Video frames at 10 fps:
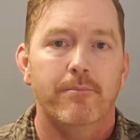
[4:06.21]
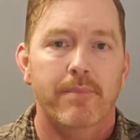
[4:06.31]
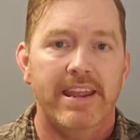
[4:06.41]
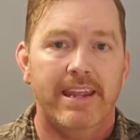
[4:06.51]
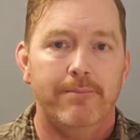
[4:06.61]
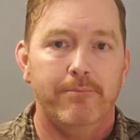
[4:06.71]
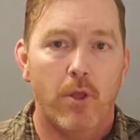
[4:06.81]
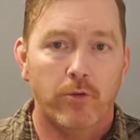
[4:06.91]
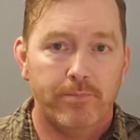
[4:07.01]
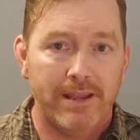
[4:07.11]
making
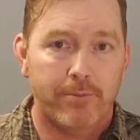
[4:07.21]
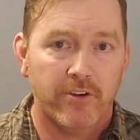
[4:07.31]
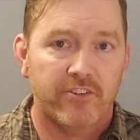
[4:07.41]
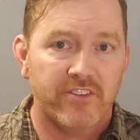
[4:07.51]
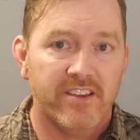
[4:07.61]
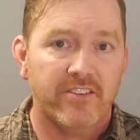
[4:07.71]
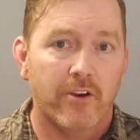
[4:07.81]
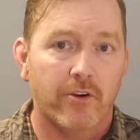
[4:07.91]
those big purchases are